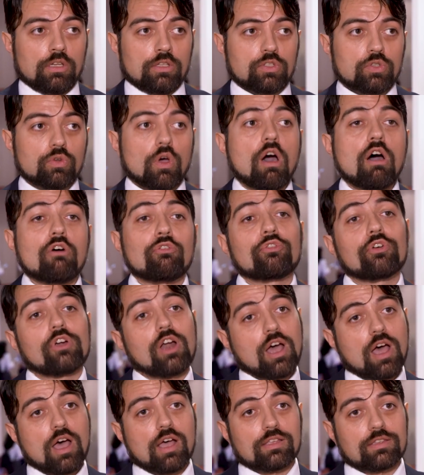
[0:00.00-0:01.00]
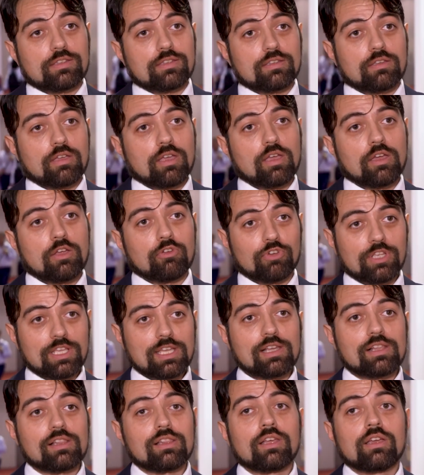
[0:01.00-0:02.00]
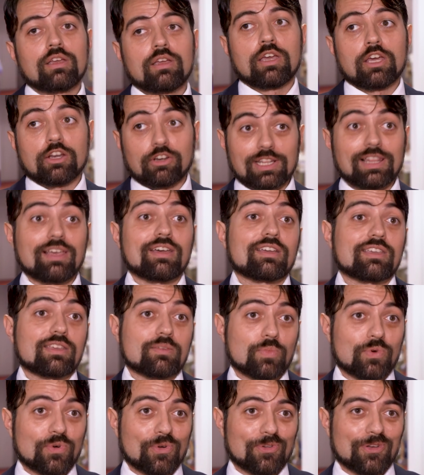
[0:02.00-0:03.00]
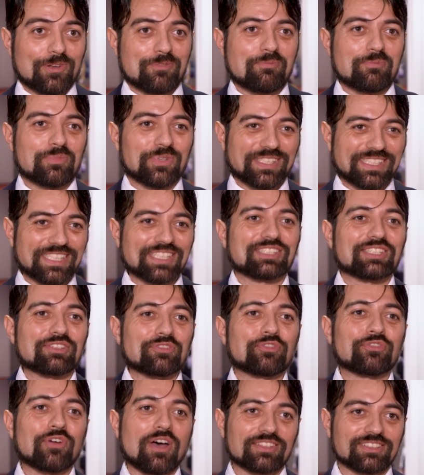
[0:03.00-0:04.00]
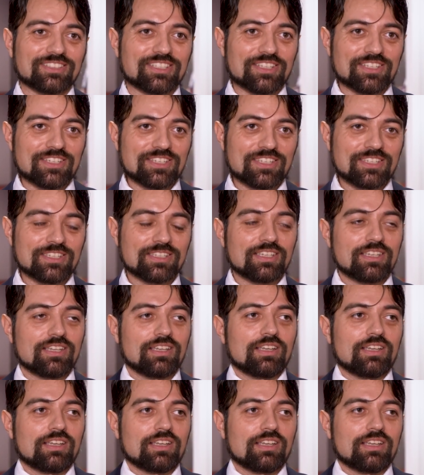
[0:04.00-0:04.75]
to offer us real, reliable, predictive factors